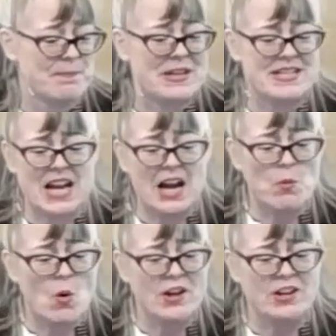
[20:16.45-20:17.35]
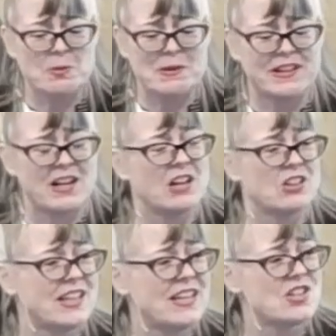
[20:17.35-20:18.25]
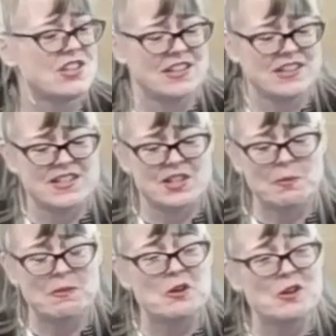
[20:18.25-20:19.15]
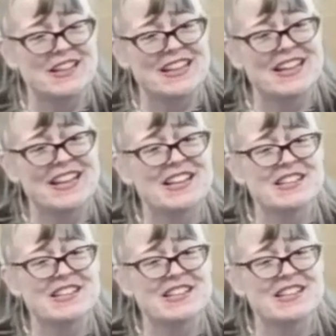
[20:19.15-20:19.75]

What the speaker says: Because I want you to be the congregation that this community